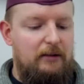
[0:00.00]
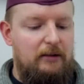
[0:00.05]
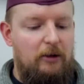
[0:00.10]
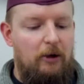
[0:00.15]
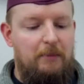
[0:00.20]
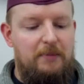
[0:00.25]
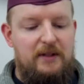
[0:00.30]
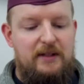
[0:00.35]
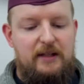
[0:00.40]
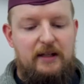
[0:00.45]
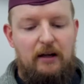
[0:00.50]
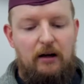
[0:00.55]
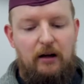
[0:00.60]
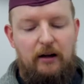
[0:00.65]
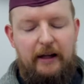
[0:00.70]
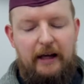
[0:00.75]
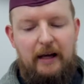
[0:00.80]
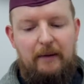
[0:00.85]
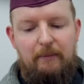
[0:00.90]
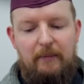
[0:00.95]
Hope to see
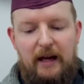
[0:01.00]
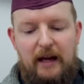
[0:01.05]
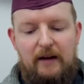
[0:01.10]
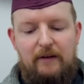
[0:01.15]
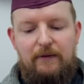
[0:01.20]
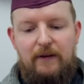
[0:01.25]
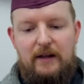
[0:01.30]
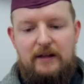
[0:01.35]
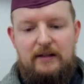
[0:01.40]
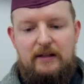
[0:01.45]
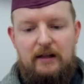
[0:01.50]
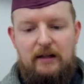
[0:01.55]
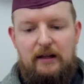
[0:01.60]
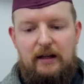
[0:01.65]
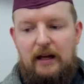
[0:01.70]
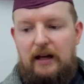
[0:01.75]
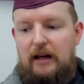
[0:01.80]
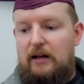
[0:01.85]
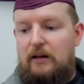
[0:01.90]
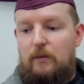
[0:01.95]
y'all at MagFest
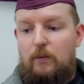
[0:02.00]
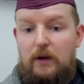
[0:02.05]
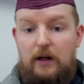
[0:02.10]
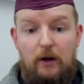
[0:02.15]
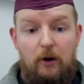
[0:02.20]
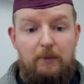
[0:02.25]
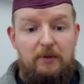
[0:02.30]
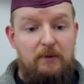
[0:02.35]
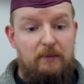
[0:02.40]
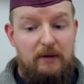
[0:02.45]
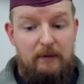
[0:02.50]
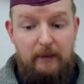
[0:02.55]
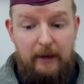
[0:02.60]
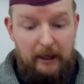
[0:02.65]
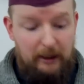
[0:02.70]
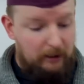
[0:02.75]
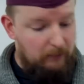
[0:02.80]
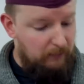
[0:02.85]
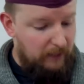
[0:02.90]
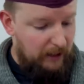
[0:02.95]
again. We hope to be
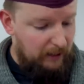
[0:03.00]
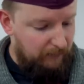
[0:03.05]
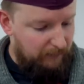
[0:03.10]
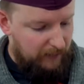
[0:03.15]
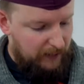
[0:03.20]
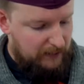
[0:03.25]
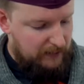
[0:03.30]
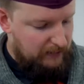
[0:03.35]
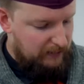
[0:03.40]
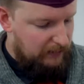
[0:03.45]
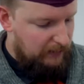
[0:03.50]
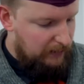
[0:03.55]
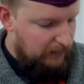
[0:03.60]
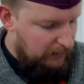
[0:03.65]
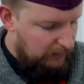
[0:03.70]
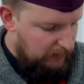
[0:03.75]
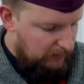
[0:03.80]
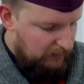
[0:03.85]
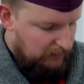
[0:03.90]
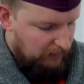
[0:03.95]
back at MagFest.
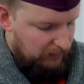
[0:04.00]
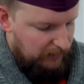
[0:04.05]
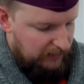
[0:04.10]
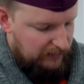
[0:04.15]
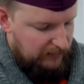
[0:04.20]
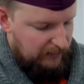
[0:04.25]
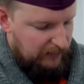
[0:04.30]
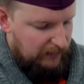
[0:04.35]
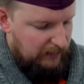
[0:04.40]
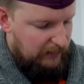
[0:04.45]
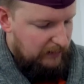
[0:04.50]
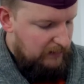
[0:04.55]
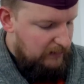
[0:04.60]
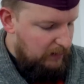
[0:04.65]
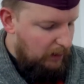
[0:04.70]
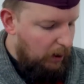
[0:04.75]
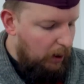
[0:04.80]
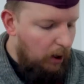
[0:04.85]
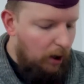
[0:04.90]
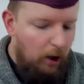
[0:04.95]
So this is,
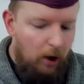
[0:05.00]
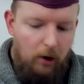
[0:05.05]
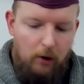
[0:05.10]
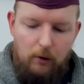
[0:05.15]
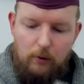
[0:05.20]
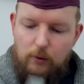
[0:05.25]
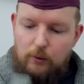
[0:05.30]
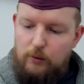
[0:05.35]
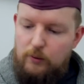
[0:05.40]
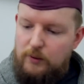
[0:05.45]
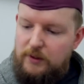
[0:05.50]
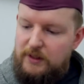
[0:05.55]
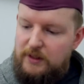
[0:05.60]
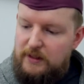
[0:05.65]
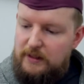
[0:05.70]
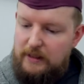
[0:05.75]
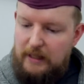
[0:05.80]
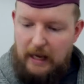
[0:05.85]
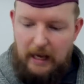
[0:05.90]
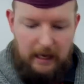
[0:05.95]
oh,
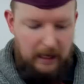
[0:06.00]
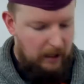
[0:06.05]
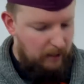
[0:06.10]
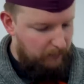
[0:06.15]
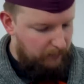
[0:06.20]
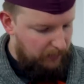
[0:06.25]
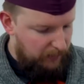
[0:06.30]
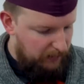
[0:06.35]
snap.